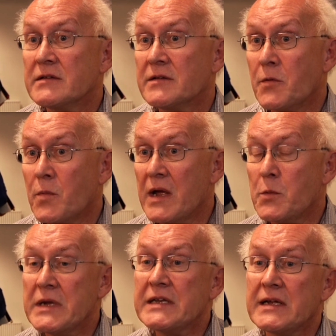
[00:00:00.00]
the way
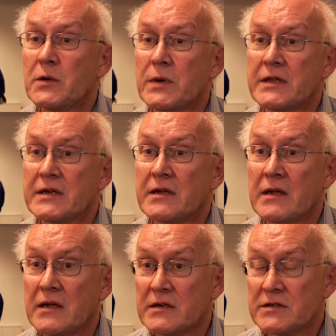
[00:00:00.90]
we deal with it
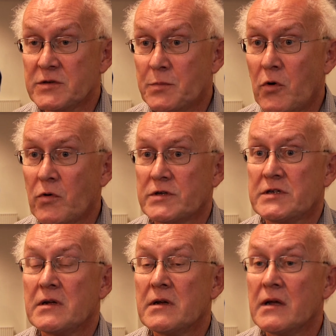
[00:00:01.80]

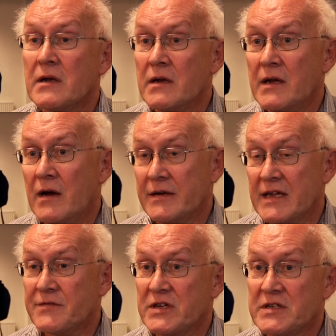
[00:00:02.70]
supports and
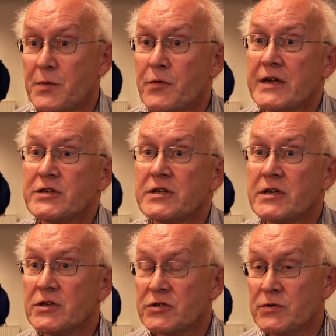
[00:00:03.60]
gives inspiration
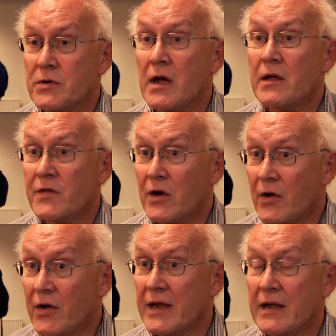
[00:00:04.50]
to the
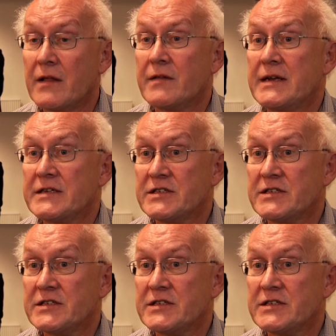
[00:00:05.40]
learning that is